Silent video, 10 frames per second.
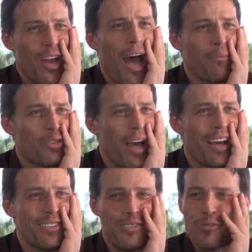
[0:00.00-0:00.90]
Jobs, who
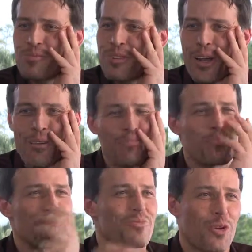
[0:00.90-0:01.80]
has his,
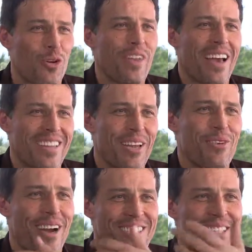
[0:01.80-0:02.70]
turtleneck that he
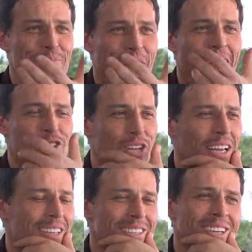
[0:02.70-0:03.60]
wears and his black
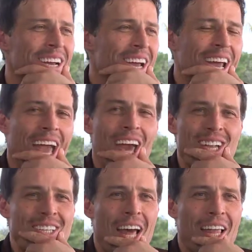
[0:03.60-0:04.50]
jeans, and it's
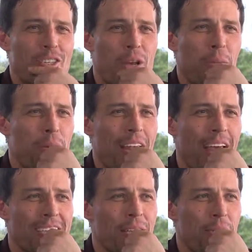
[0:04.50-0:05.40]
not like trying to be
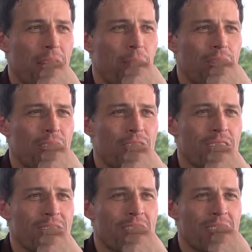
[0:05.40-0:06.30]
like somebody, but there's
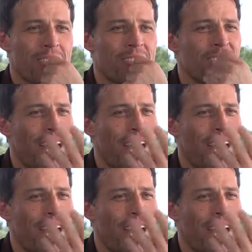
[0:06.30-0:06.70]
just consistency.